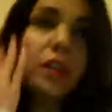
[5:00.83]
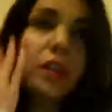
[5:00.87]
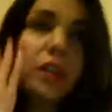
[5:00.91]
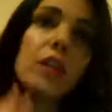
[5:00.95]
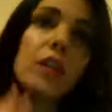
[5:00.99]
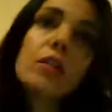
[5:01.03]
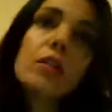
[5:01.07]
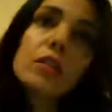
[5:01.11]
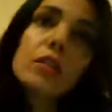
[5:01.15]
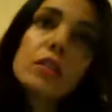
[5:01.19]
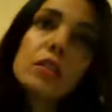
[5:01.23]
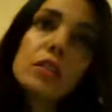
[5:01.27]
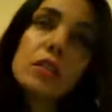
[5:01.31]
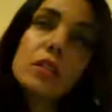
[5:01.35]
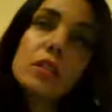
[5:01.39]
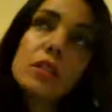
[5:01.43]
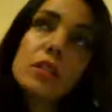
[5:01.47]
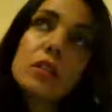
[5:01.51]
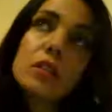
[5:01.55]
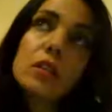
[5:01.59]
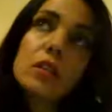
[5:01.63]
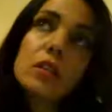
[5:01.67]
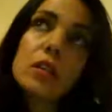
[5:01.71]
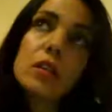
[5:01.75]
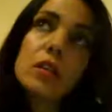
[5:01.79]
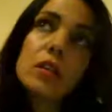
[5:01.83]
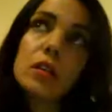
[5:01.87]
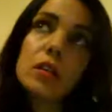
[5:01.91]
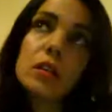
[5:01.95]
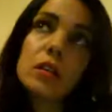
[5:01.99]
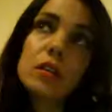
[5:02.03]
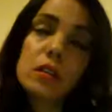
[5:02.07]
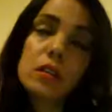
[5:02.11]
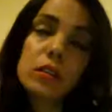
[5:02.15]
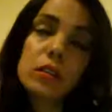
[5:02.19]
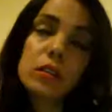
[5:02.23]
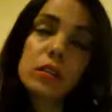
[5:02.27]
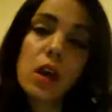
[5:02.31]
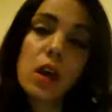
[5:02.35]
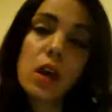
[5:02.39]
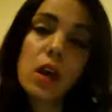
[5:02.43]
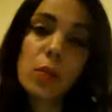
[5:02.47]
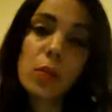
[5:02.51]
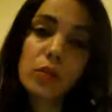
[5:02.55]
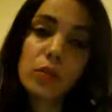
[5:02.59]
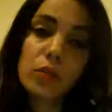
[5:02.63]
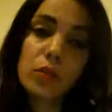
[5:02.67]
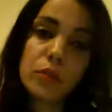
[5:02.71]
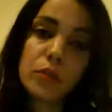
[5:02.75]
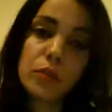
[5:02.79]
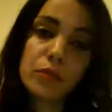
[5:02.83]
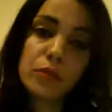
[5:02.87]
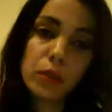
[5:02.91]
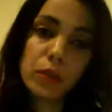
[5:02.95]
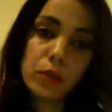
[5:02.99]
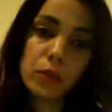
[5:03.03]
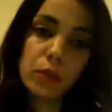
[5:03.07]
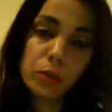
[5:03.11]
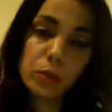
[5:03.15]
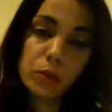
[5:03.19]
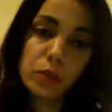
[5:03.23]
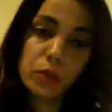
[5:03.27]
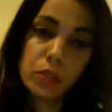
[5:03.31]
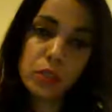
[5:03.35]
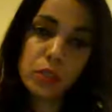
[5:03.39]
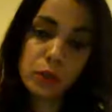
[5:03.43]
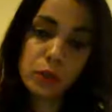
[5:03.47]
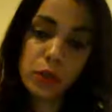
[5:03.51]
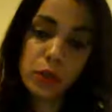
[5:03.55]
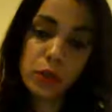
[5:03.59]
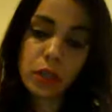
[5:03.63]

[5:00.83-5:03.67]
There's a couple of different groups